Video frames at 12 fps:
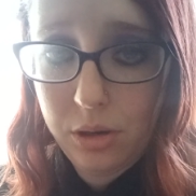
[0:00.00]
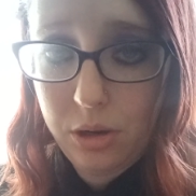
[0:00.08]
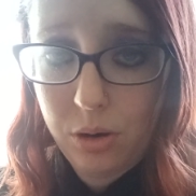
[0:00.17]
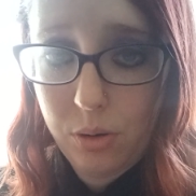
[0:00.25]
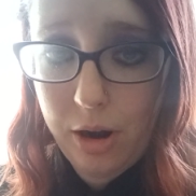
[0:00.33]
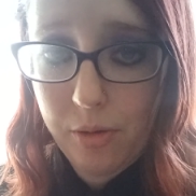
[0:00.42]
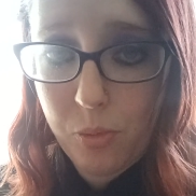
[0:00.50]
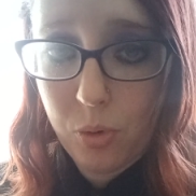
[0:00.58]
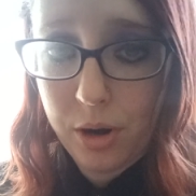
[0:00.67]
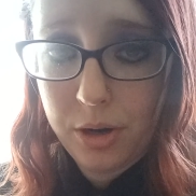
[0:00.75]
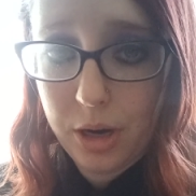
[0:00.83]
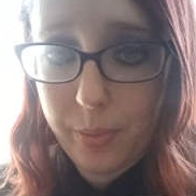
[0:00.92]
you know, have
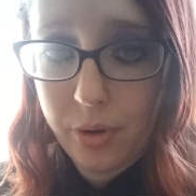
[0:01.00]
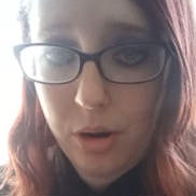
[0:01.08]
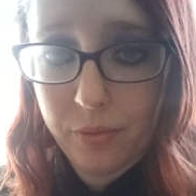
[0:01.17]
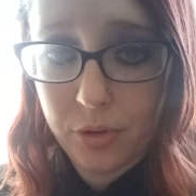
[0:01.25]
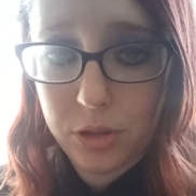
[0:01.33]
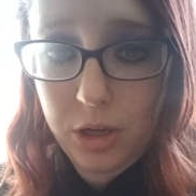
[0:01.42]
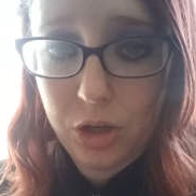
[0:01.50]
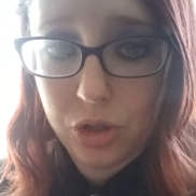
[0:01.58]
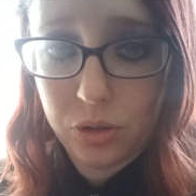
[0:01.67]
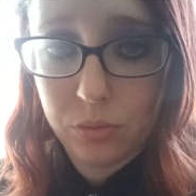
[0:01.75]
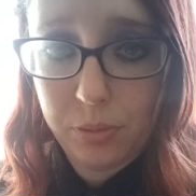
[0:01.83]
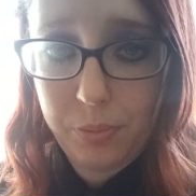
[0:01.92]
more in depth
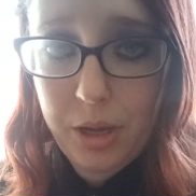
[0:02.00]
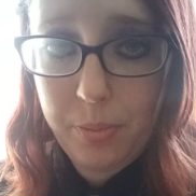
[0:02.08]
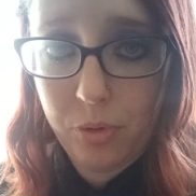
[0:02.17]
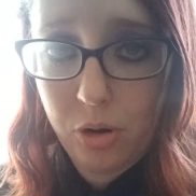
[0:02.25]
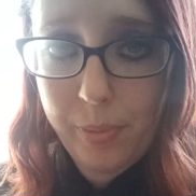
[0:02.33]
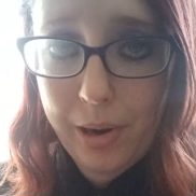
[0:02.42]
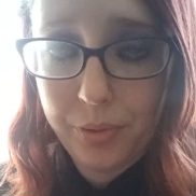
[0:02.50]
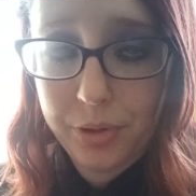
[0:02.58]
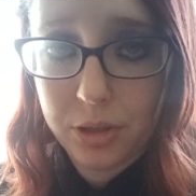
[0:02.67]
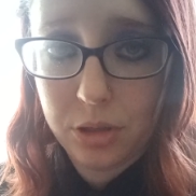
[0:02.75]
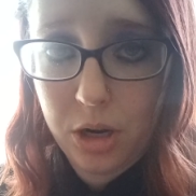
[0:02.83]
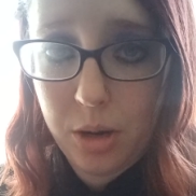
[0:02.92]
conversations with people about
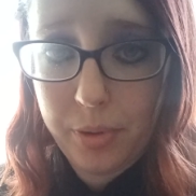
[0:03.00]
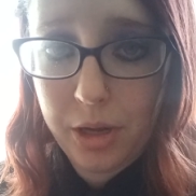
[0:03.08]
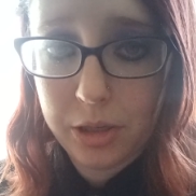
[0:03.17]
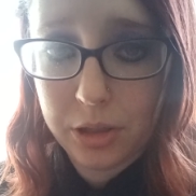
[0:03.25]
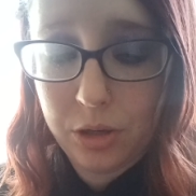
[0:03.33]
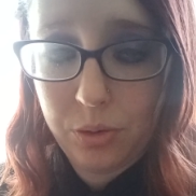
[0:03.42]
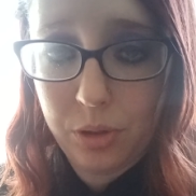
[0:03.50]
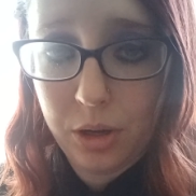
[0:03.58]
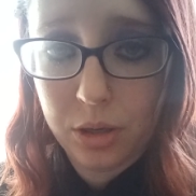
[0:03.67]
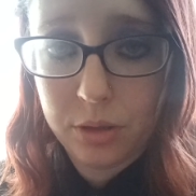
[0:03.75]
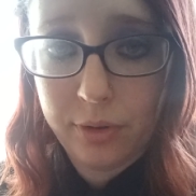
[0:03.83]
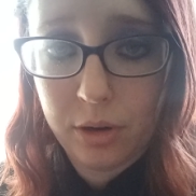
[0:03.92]
this topic because I do think
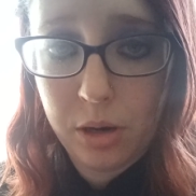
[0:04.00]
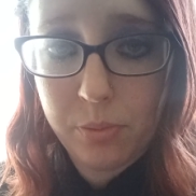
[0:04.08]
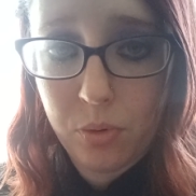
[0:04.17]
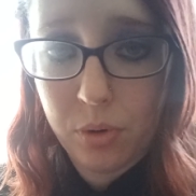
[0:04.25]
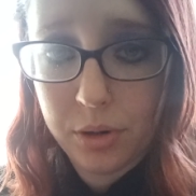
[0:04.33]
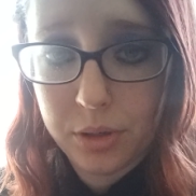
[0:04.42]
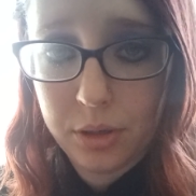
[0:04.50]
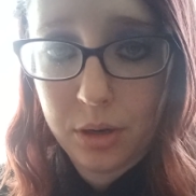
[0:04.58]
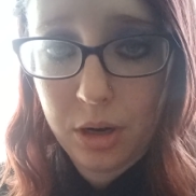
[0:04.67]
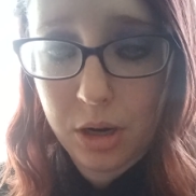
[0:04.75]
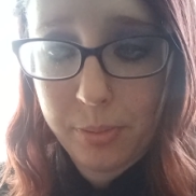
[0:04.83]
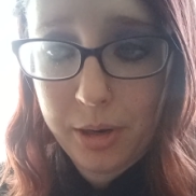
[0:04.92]
it's very important to
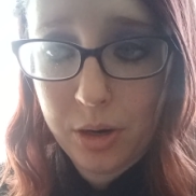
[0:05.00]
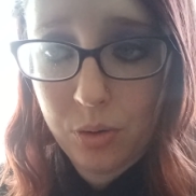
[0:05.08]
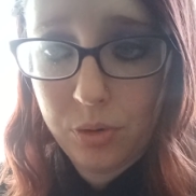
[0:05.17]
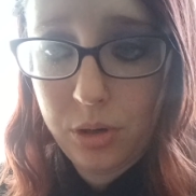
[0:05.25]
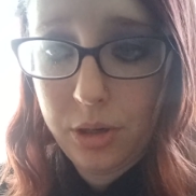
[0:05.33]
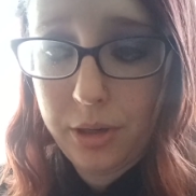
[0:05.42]
talk about.